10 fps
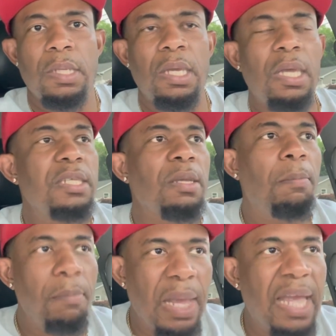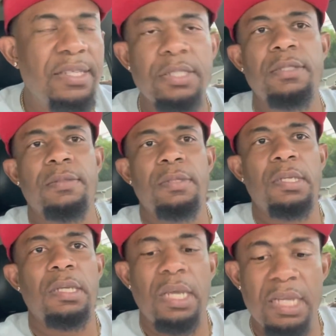is amazing
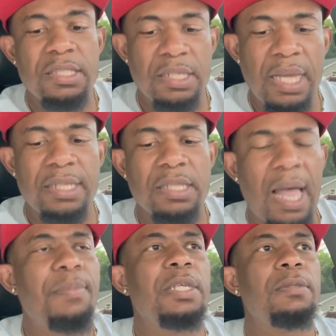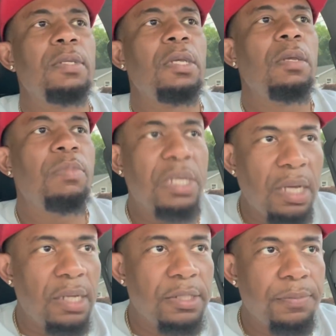in today's climate,
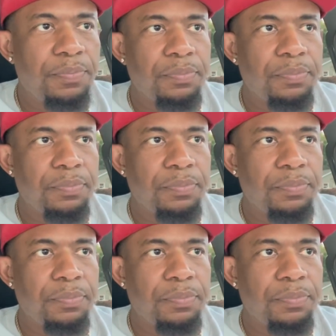because